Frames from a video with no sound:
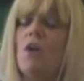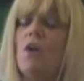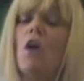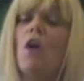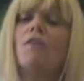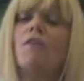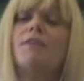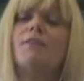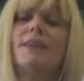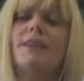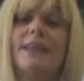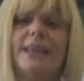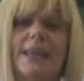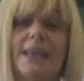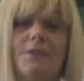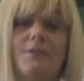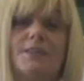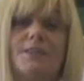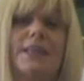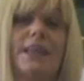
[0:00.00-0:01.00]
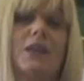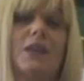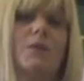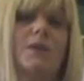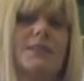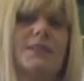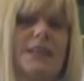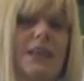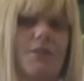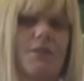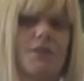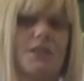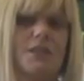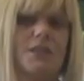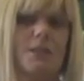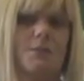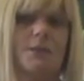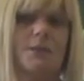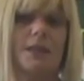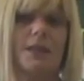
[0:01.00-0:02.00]
or even a gift that you want to give to
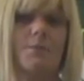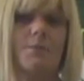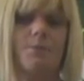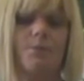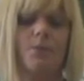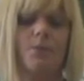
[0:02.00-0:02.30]
somebody.